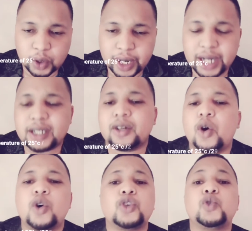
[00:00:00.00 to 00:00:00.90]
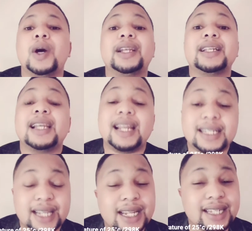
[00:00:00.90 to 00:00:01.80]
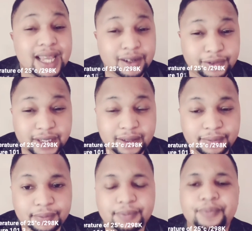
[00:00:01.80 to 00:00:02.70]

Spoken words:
all right, or 298 Kelvin.